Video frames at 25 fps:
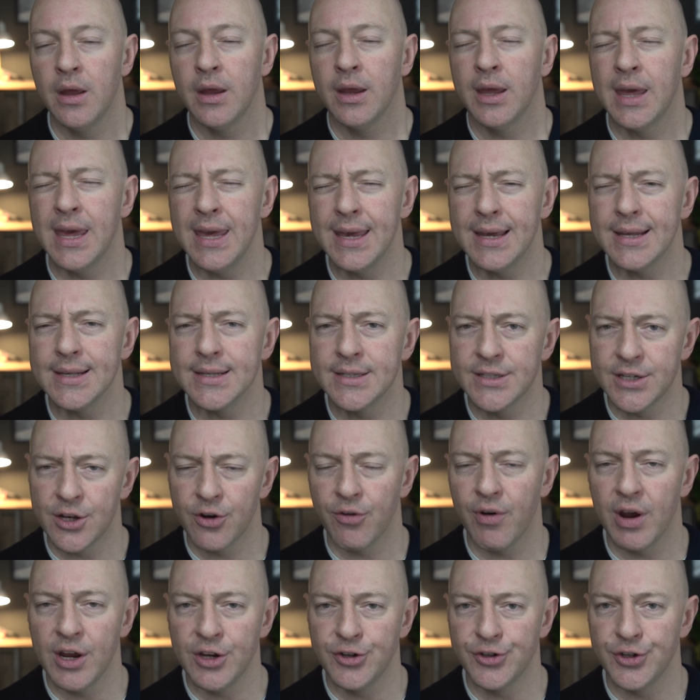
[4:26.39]
key
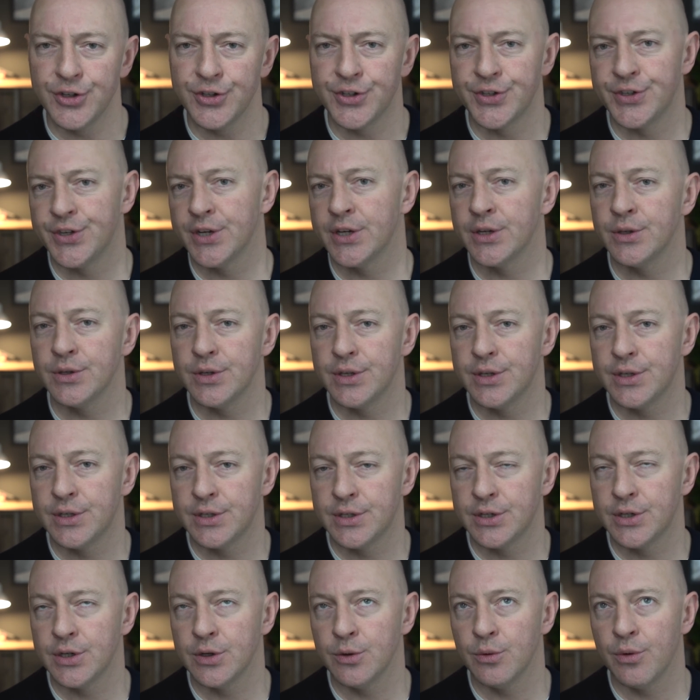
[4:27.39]
considerations to,
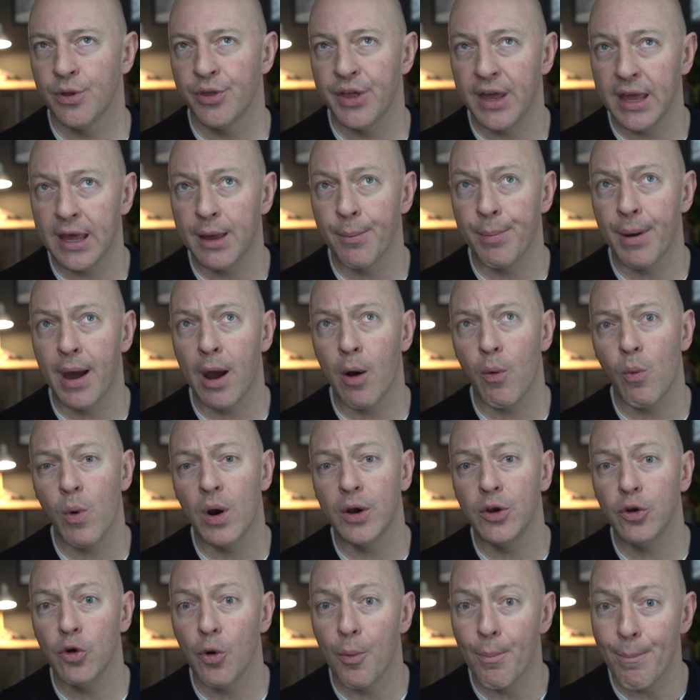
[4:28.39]
to think about
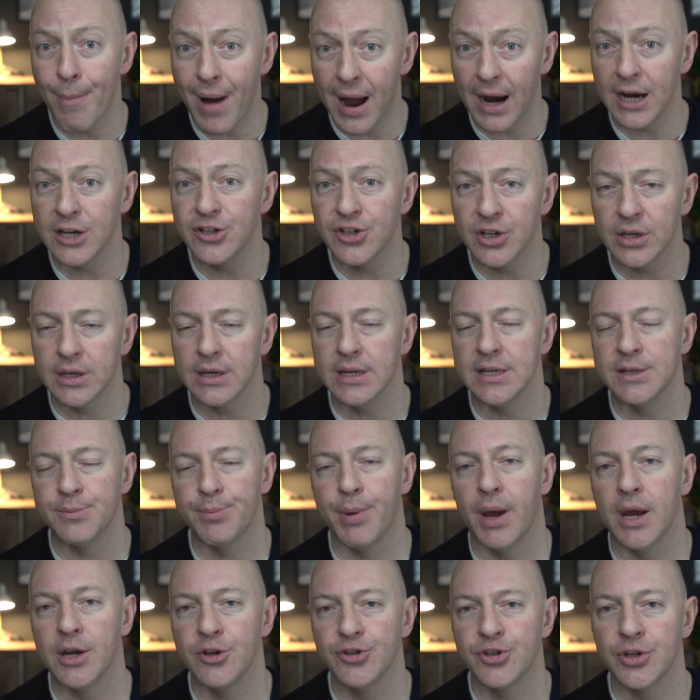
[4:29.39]
when you're managing these
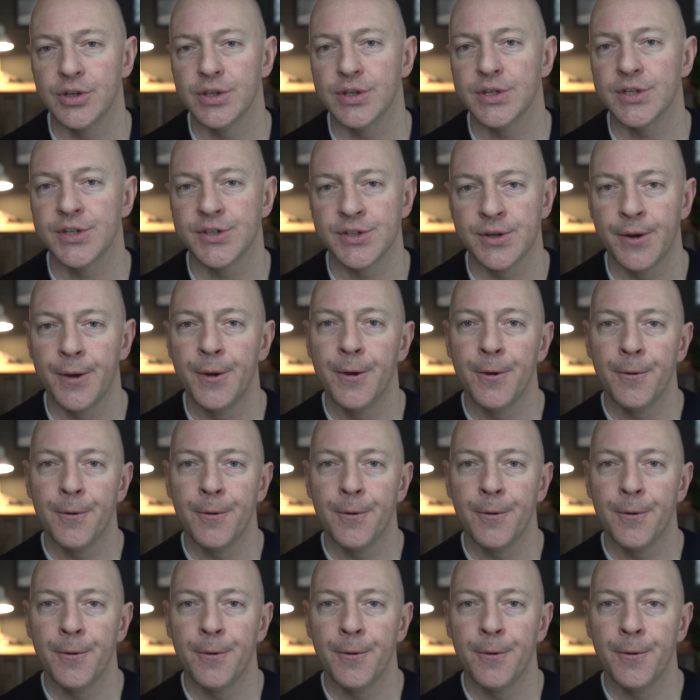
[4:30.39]
patients,